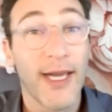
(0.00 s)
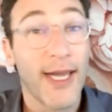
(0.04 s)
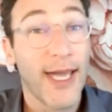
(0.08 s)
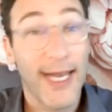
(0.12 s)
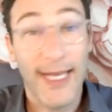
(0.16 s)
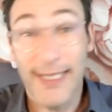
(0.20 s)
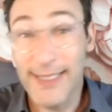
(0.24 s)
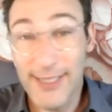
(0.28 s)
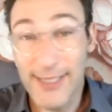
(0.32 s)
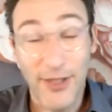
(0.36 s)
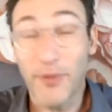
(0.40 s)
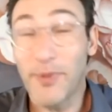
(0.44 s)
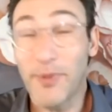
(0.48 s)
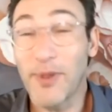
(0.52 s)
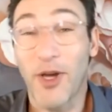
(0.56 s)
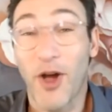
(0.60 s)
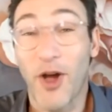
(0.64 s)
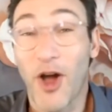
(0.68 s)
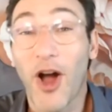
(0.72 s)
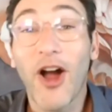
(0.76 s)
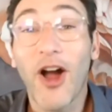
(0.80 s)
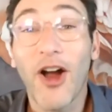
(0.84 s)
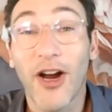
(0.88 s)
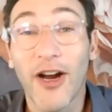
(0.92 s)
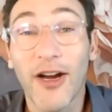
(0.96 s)
It can still be
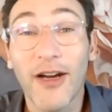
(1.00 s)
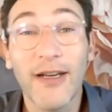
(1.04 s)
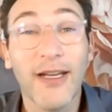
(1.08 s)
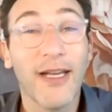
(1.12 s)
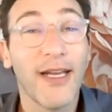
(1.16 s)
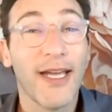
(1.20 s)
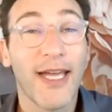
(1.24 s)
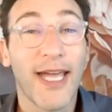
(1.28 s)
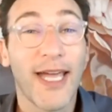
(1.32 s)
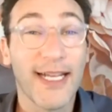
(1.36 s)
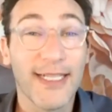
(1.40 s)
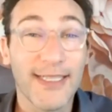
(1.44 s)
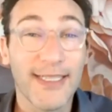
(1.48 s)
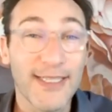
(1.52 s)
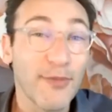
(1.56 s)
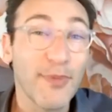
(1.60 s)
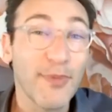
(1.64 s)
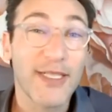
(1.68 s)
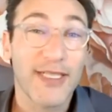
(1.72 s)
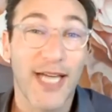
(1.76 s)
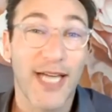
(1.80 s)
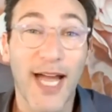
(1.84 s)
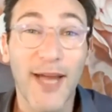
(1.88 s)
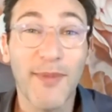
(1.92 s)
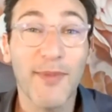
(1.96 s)
hard. It can still be
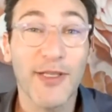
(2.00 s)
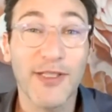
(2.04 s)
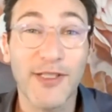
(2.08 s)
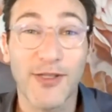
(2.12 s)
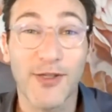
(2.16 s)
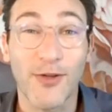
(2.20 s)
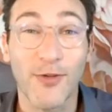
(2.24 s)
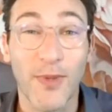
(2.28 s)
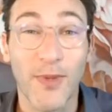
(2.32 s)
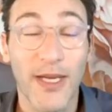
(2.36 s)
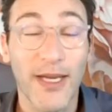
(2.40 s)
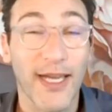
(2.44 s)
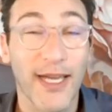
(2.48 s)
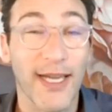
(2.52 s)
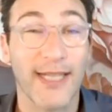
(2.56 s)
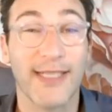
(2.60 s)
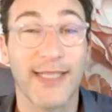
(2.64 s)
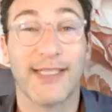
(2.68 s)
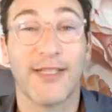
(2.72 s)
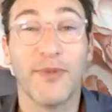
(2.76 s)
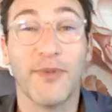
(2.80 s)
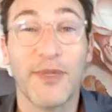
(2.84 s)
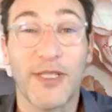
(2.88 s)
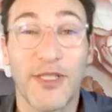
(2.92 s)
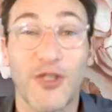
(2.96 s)
time-consuming. It can
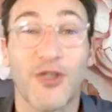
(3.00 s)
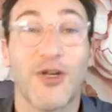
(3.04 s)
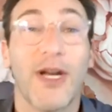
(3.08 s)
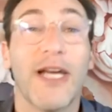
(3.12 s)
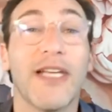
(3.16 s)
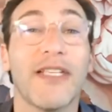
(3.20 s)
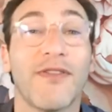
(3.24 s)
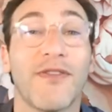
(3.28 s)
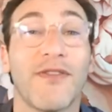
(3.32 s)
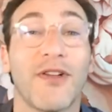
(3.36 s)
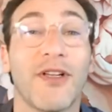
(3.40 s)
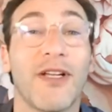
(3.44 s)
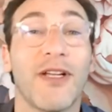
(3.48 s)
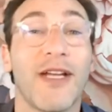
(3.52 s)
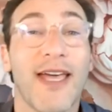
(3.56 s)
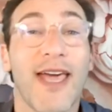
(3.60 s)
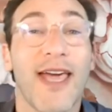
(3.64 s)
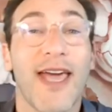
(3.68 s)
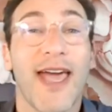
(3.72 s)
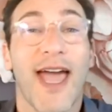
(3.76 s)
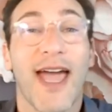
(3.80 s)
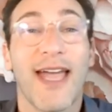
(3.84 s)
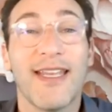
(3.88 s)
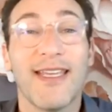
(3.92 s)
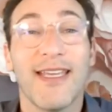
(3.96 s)
still be stressful,
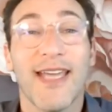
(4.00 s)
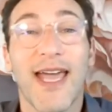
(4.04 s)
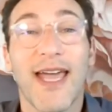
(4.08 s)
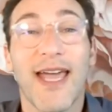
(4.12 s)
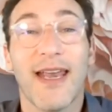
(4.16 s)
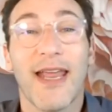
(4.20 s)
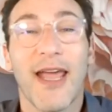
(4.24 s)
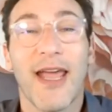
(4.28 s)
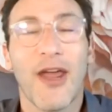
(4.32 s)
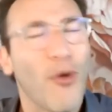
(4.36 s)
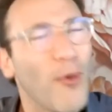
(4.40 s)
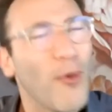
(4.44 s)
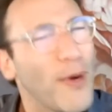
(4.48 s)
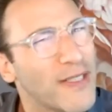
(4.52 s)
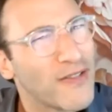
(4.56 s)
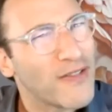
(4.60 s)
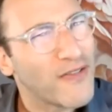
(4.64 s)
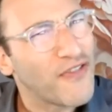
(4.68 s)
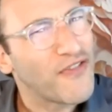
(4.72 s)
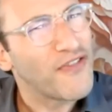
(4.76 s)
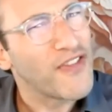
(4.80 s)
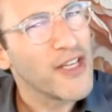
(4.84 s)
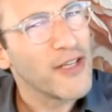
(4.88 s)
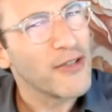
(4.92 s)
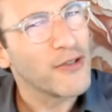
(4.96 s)
and yet it always
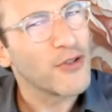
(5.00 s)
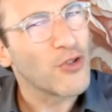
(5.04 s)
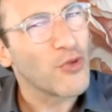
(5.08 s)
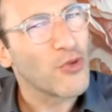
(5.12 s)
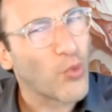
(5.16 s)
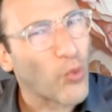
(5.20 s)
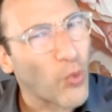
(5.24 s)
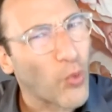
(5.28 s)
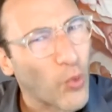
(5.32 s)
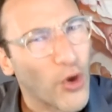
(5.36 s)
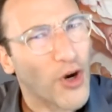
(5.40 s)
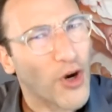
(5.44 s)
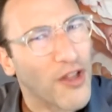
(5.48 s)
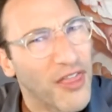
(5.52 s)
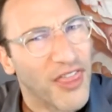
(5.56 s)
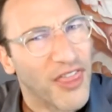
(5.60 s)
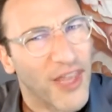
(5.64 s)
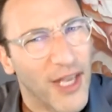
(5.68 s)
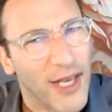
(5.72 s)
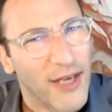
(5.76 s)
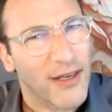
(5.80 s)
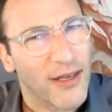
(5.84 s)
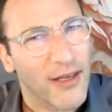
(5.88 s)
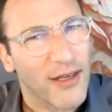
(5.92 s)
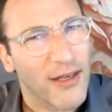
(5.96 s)
feels worth it.